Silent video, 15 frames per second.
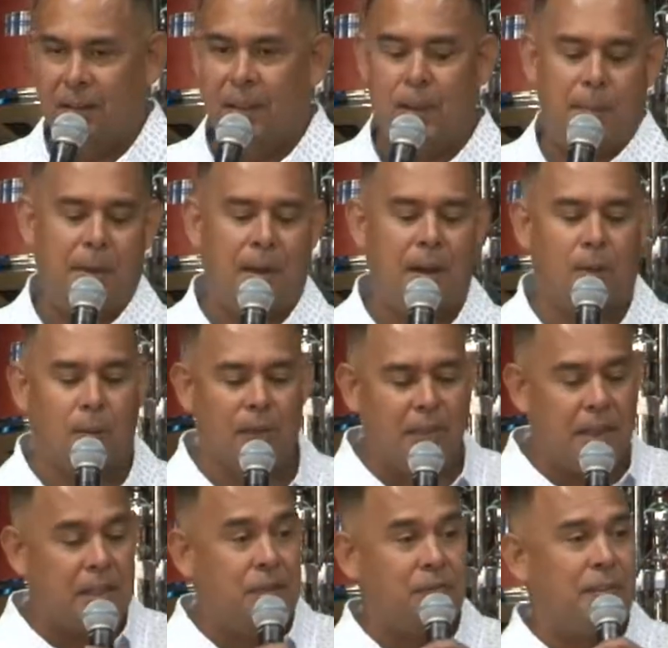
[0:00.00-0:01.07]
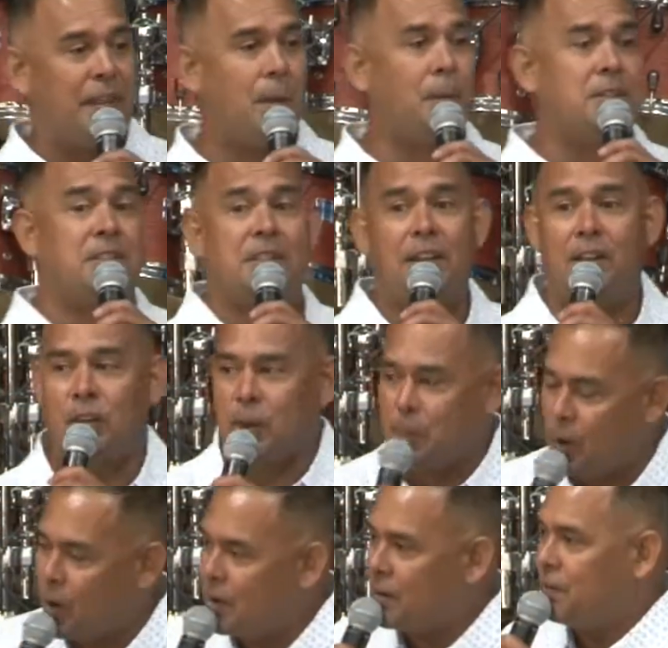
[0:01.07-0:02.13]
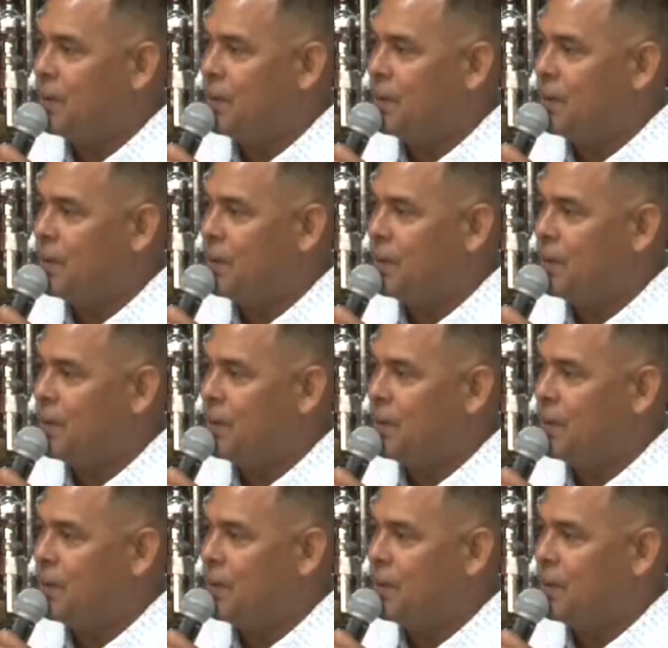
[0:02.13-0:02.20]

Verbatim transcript: Amen. Well, thank you for that. Once again, good morning,